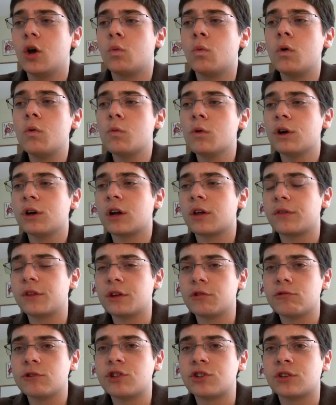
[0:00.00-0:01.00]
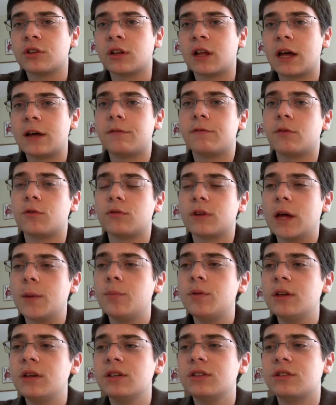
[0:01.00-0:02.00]
won't work on the original iPhone,
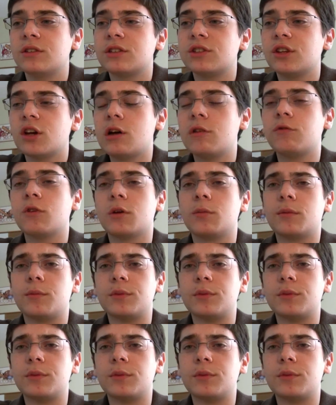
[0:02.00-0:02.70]
not because of the software,